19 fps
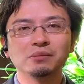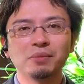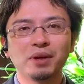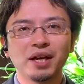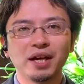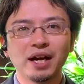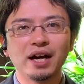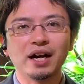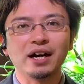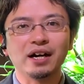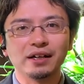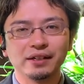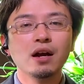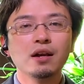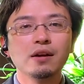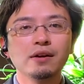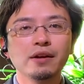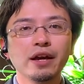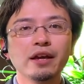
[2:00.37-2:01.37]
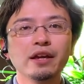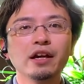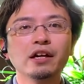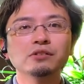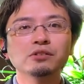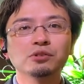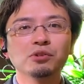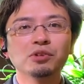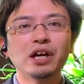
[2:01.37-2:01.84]
is how difficult it
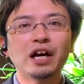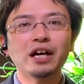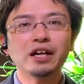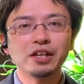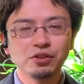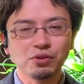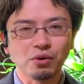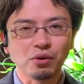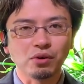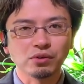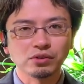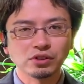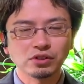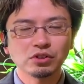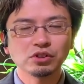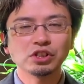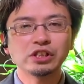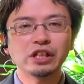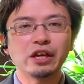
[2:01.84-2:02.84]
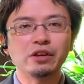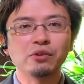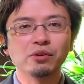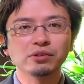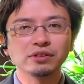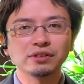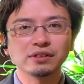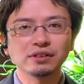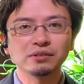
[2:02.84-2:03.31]
is to build the layout.
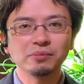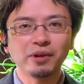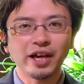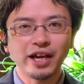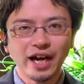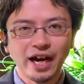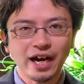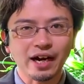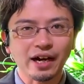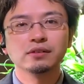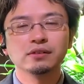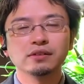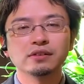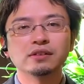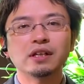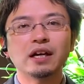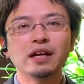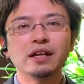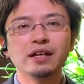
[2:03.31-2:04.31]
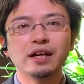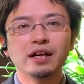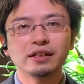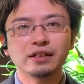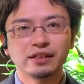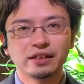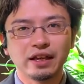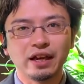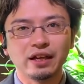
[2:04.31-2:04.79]
The fourth is how
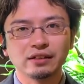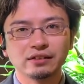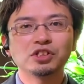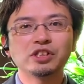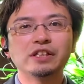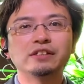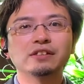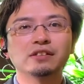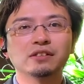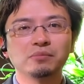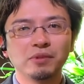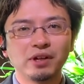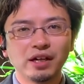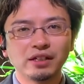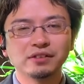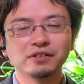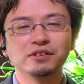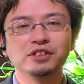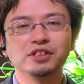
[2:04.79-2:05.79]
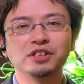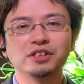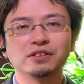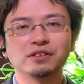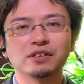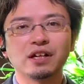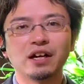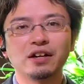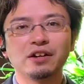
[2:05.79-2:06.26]
user-friendly the
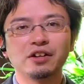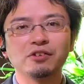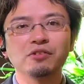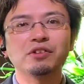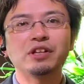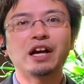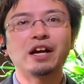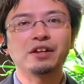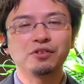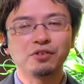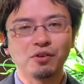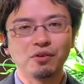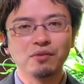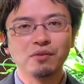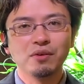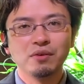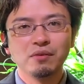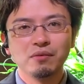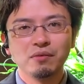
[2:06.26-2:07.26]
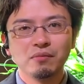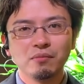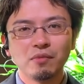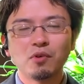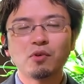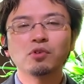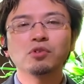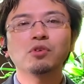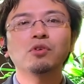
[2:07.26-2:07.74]
layout is. And the
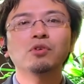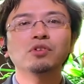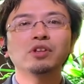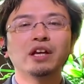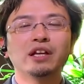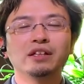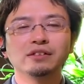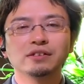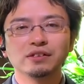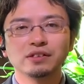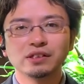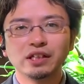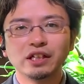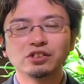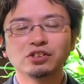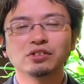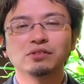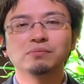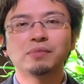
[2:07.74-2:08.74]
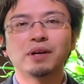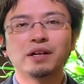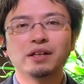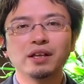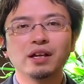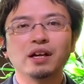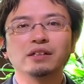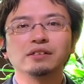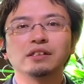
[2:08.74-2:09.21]
last category is how
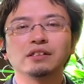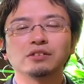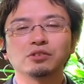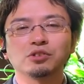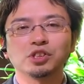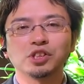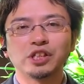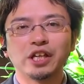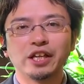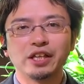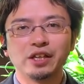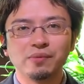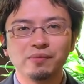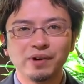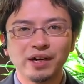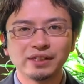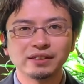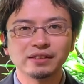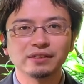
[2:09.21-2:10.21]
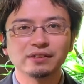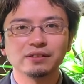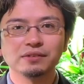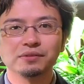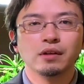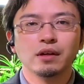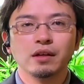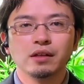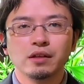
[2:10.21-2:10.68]
difficult it is to maintain the
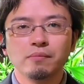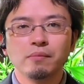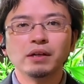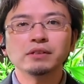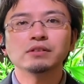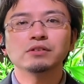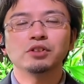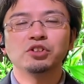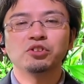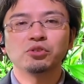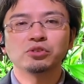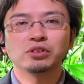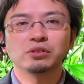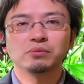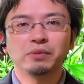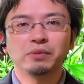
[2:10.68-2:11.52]
water quality.